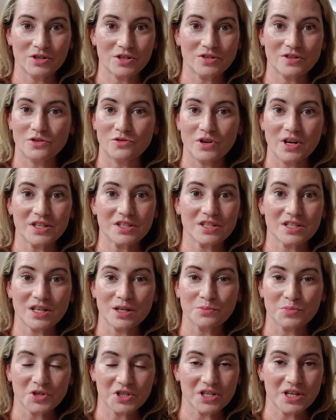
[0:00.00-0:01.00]
which is a great
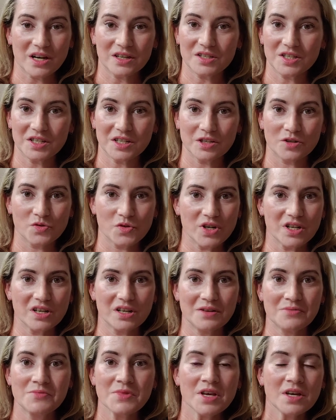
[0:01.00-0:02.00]
skin protecting
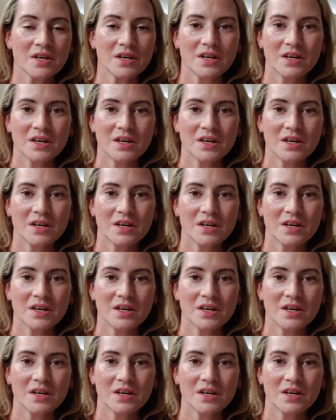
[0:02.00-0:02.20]
ingredient.